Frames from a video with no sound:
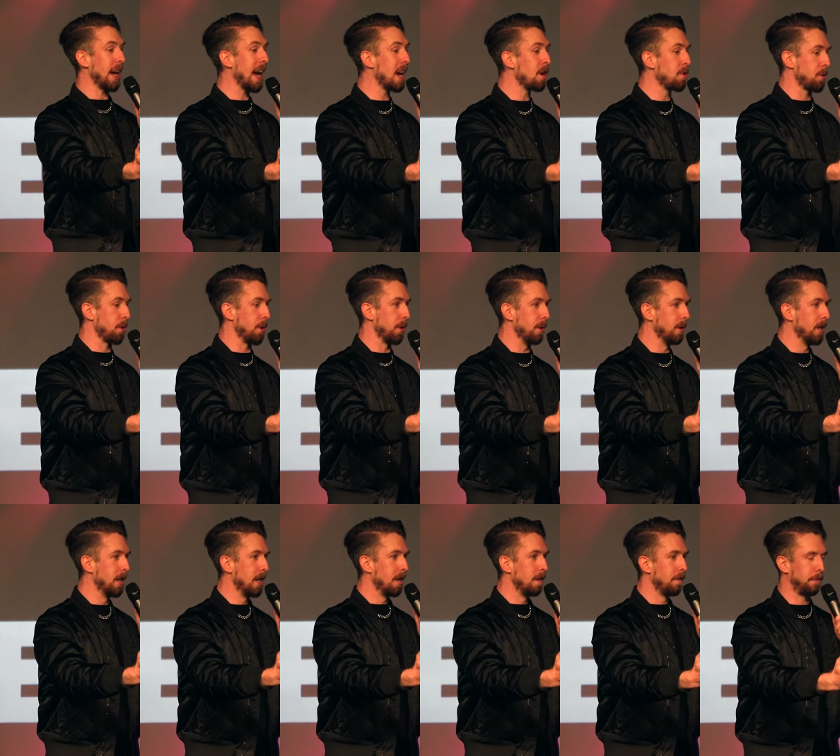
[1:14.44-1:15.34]

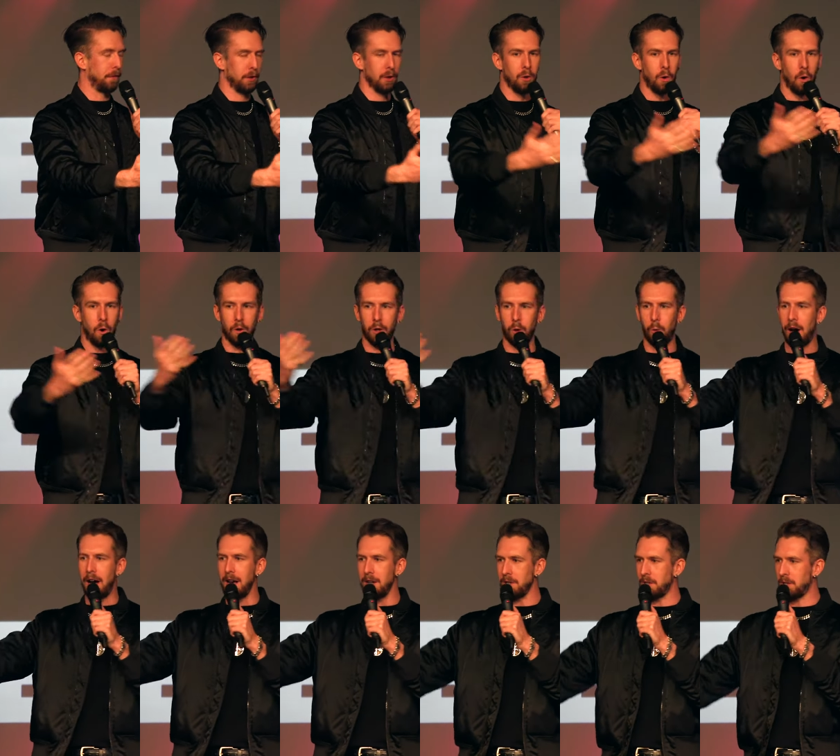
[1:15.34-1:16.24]
Andrew flew all the
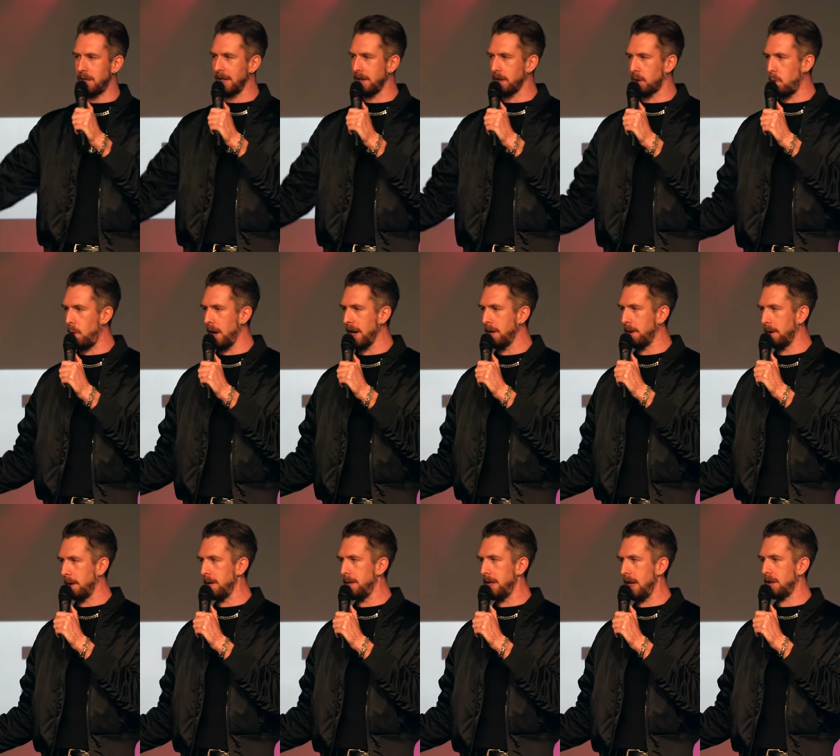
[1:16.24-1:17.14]
way to see the Queen
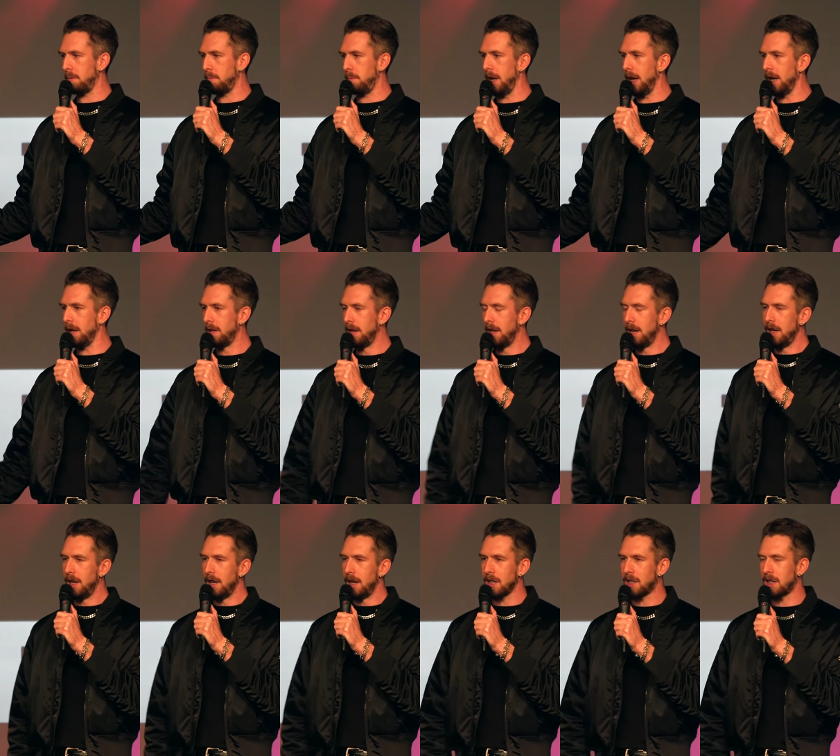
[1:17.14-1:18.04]
on her deathbed.
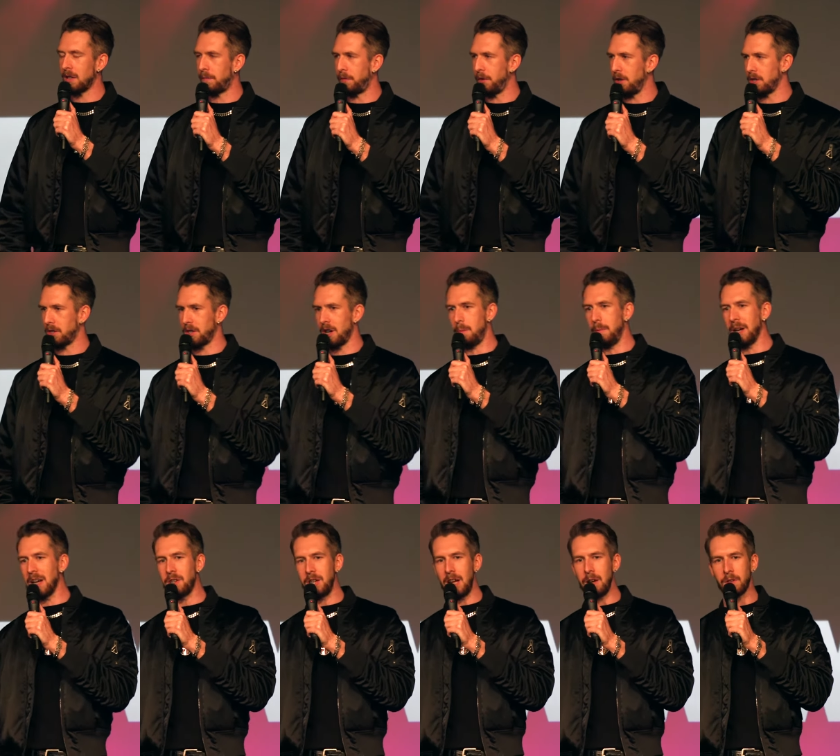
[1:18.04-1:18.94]
That's the first time
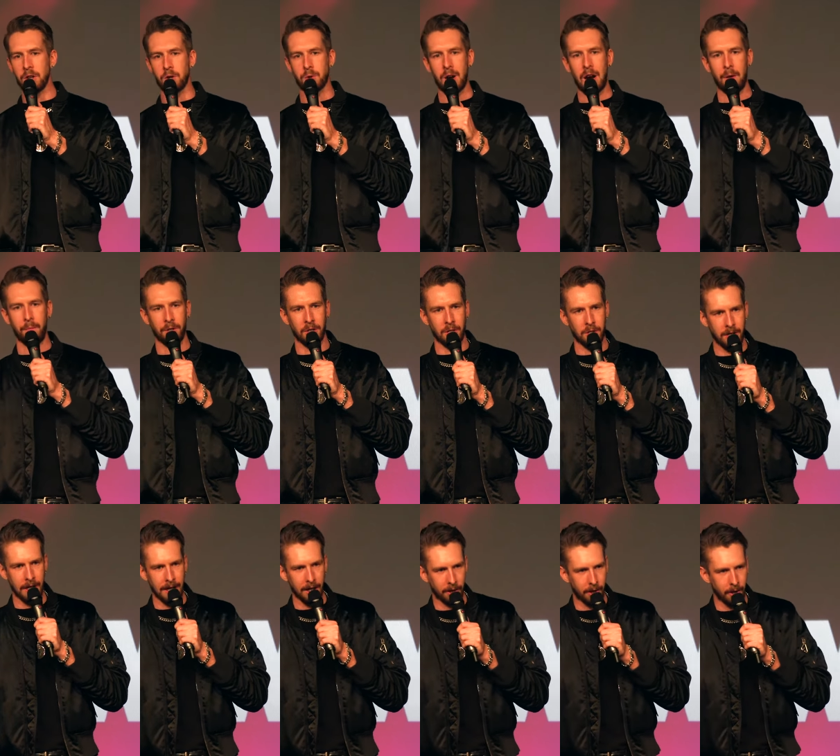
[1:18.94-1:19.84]
he's ever traveled to
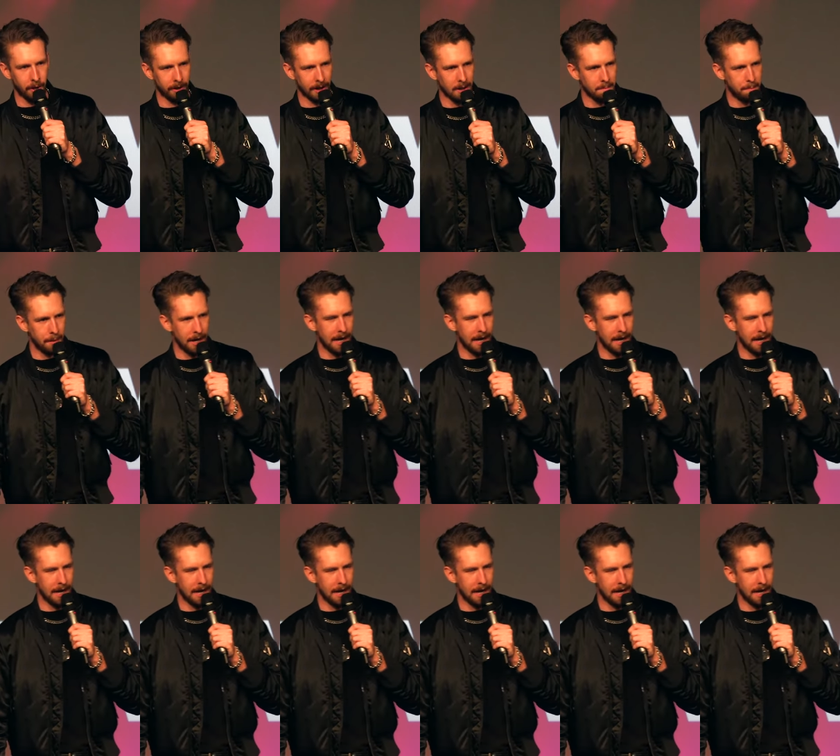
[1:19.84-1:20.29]
see a girl in